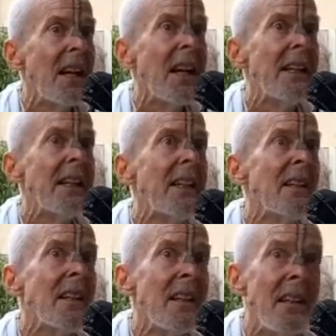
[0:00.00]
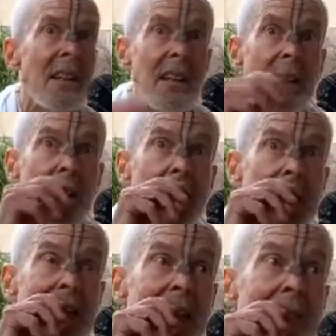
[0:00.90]
And then in the
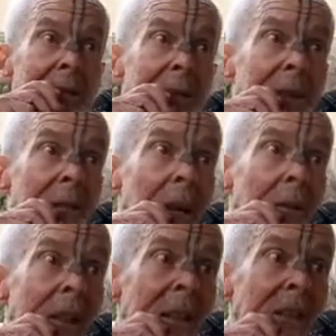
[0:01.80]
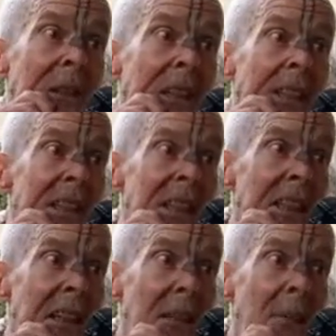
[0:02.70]
discussion between Ramananda Raya and
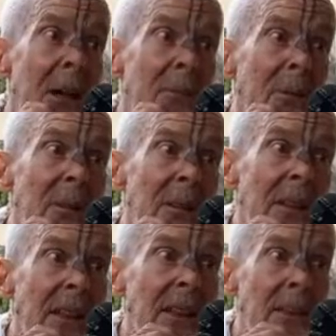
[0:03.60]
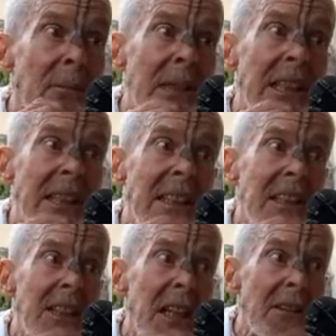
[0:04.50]
Chaitanya Mahaprabhu,
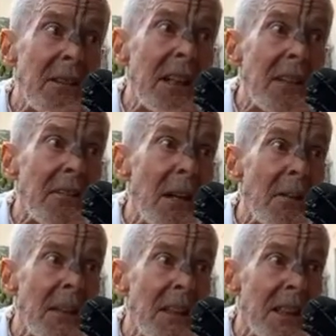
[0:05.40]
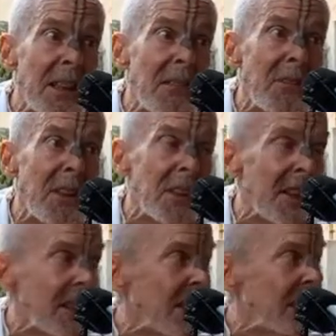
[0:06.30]
Madhya chapter 8, Ramananda samvad,
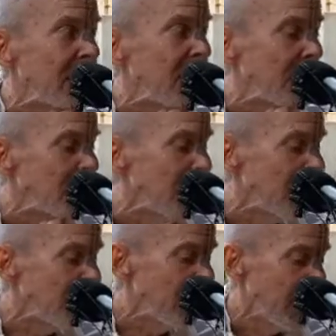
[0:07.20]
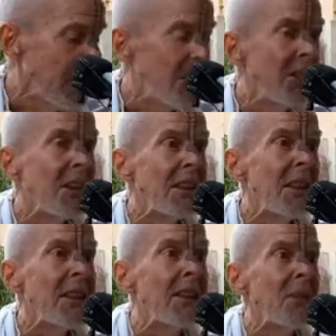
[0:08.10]
Chaitanya Charitamrita, Lord
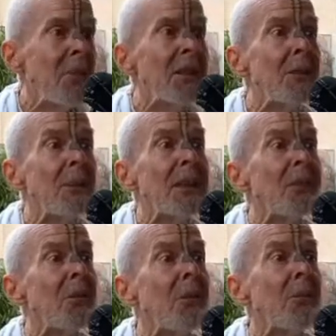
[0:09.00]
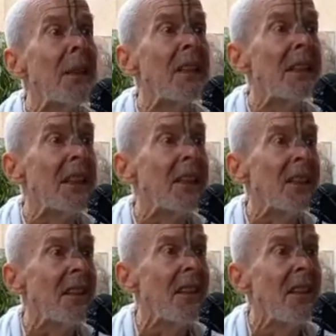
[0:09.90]
Chaitanya said, what's the best form of
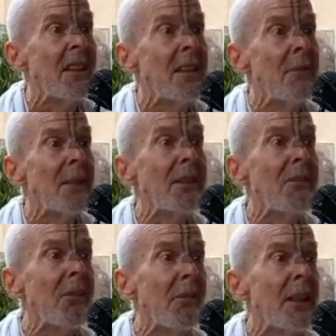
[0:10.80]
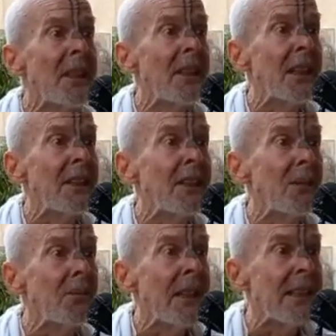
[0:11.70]
meditation? Best form of meditation is
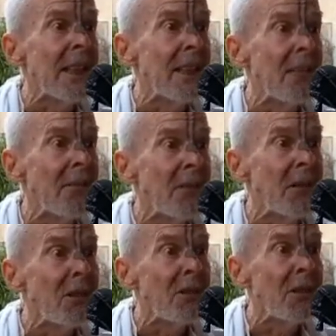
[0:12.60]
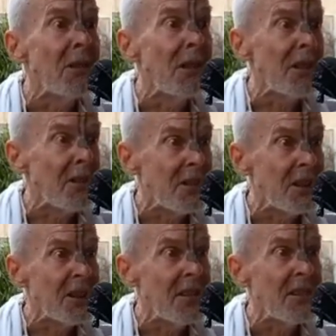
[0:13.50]
to meditate on the lotus feet of Radha
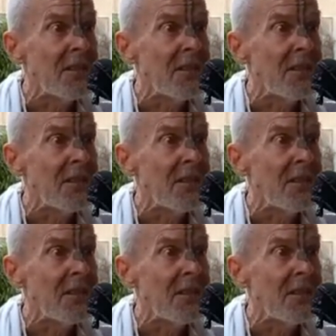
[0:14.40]
Krishna.